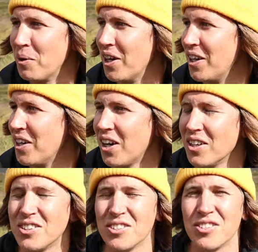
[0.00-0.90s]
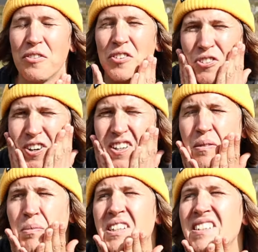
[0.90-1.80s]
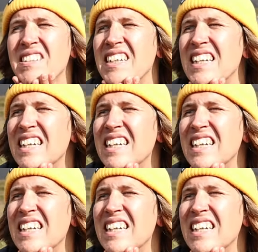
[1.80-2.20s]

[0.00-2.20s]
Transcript: But oh, it's just so frustrating because